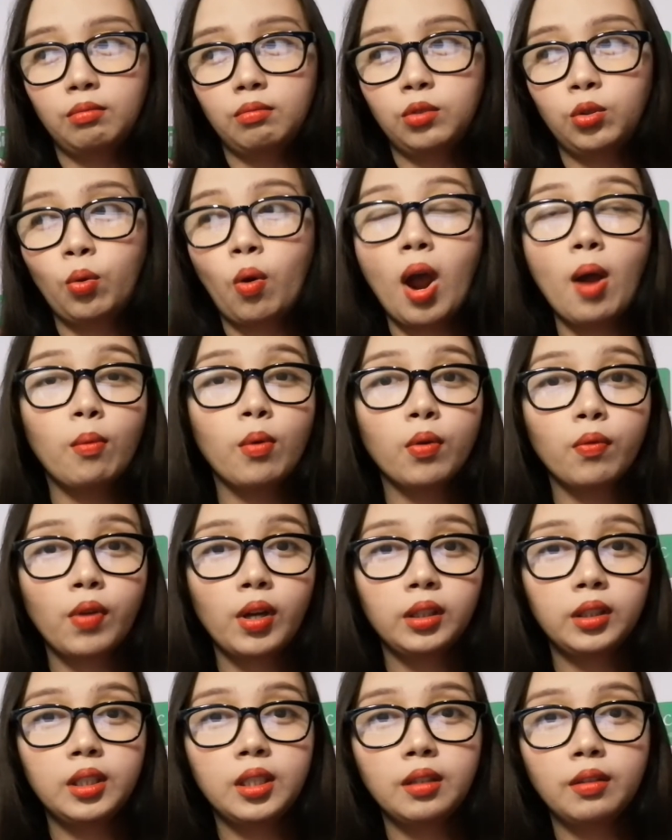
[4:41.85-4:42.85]
to our
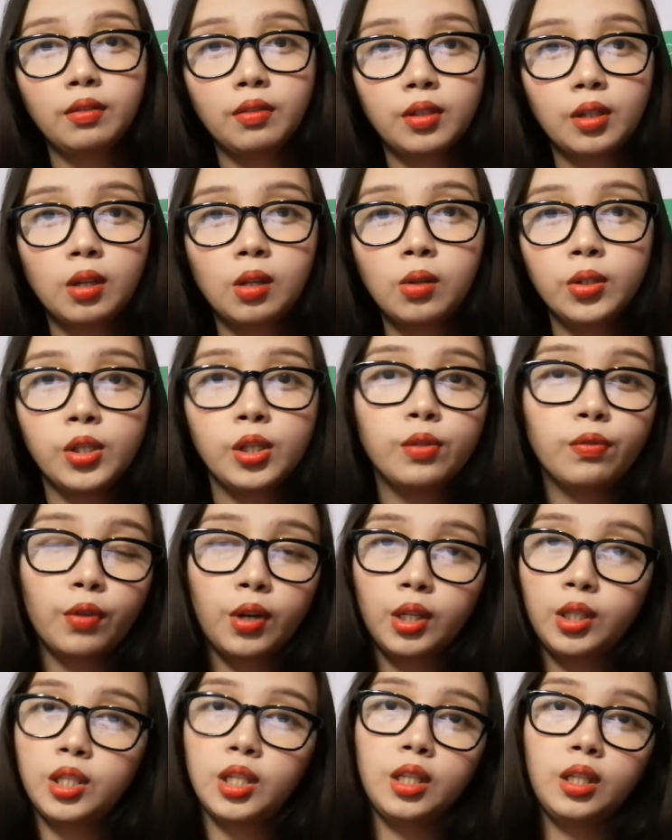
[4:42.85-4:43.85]
relatives, closest
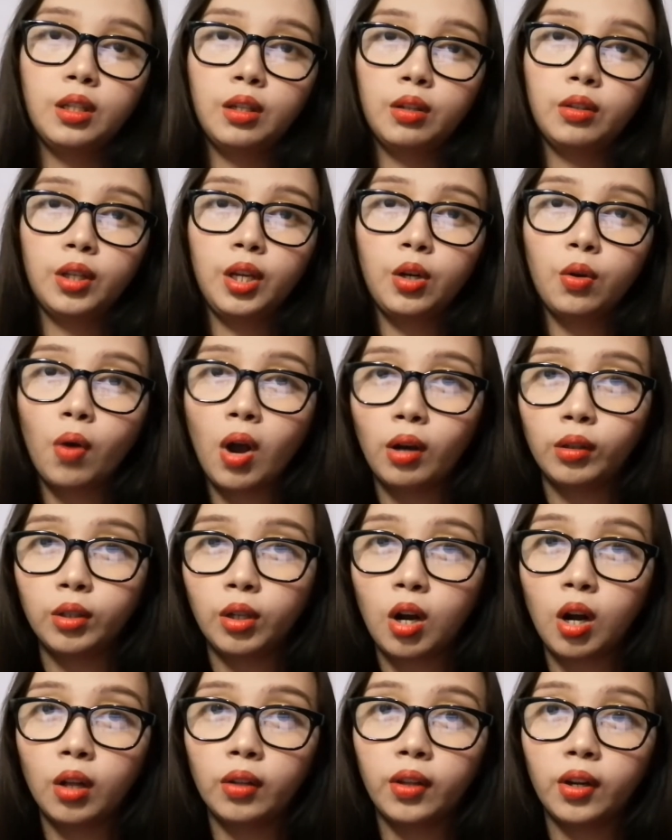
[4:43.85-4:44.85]
friends, and they know how to
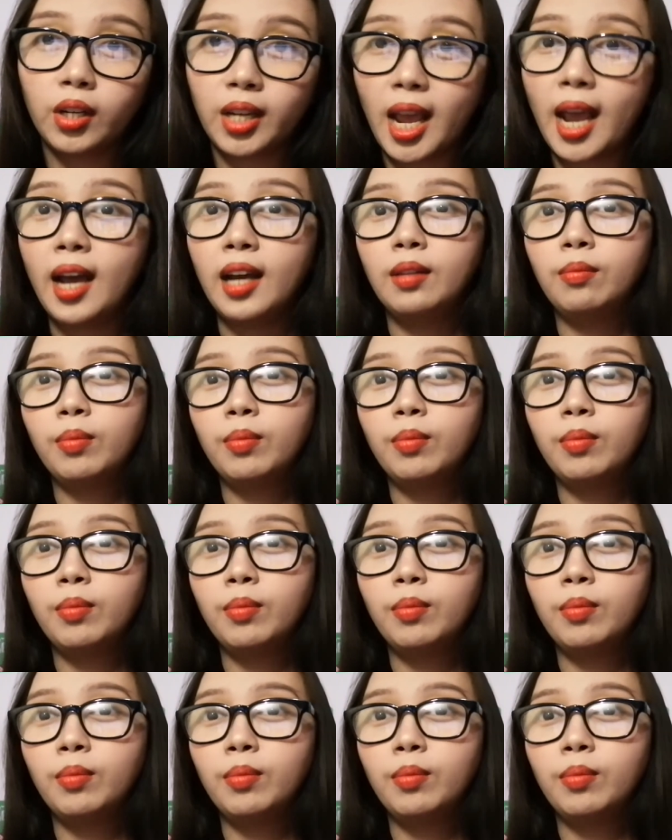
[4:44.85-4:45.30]
call their dad.